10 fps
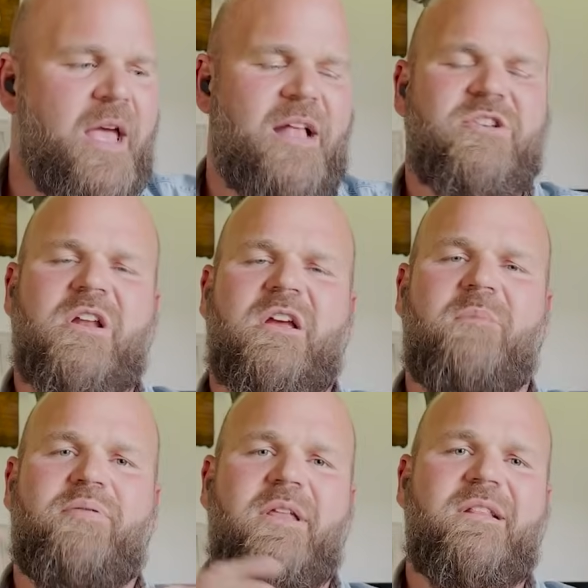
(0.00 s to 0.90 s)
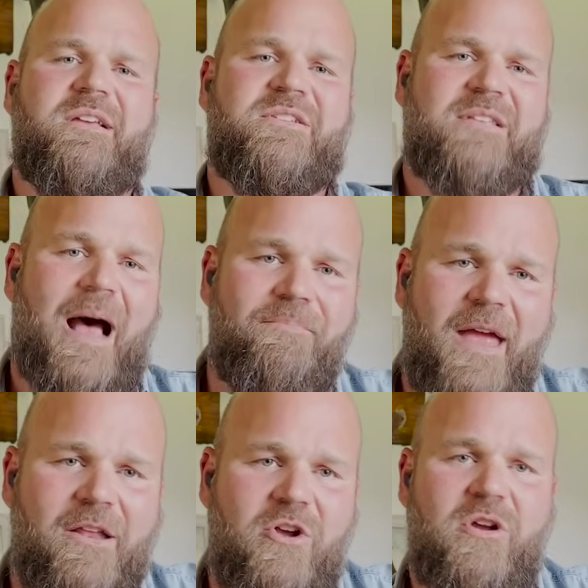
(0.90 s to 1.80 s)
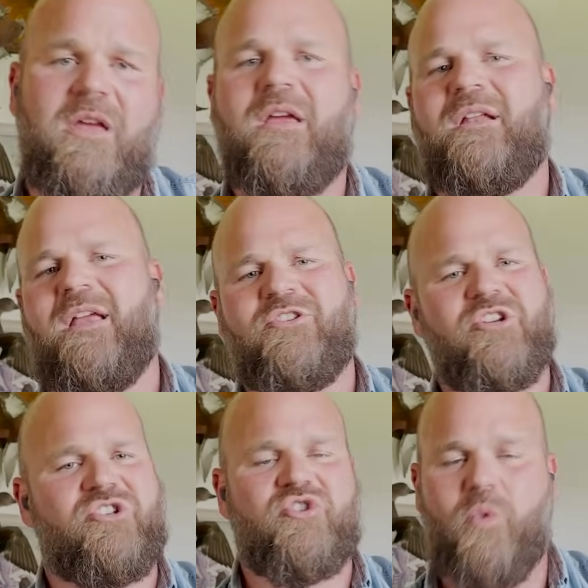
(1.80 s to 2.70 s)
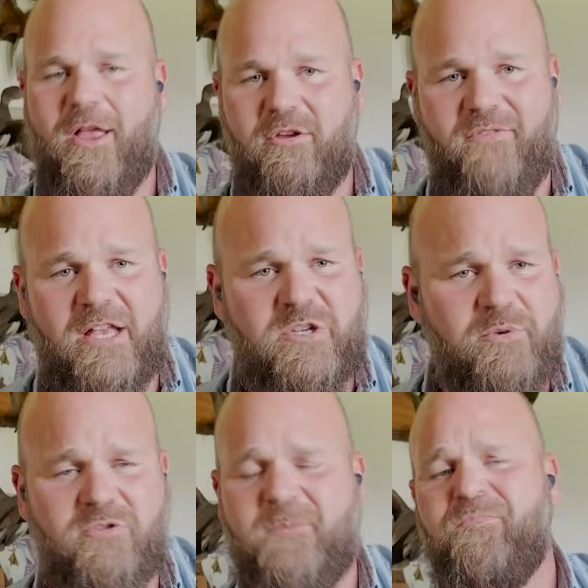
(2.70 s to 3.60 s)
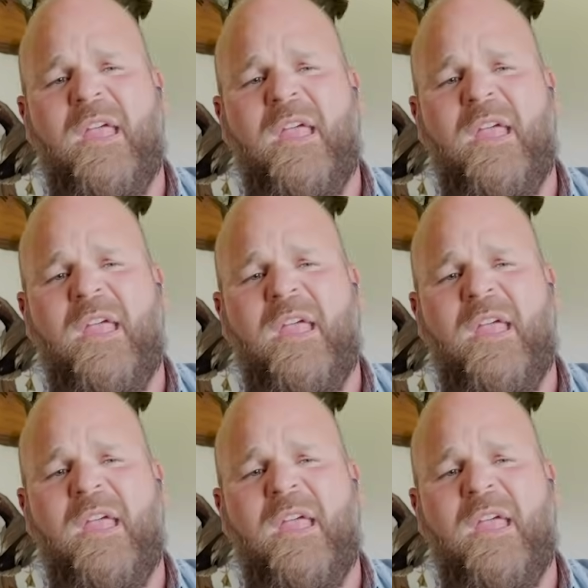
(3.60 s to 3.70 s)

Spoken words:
it's going to completely stop that cooking and just sweat your vegetables.